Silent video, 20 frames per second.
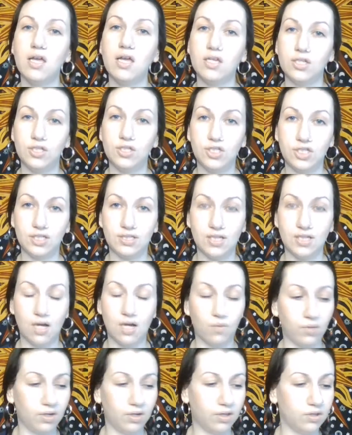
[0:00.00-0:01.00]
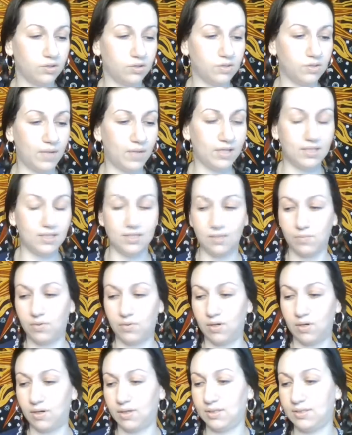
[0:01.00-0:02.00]
She's not one of those basic
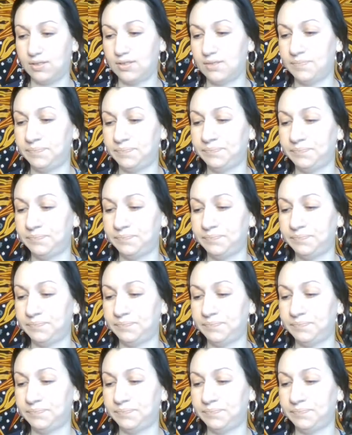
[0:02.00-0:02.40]
broads.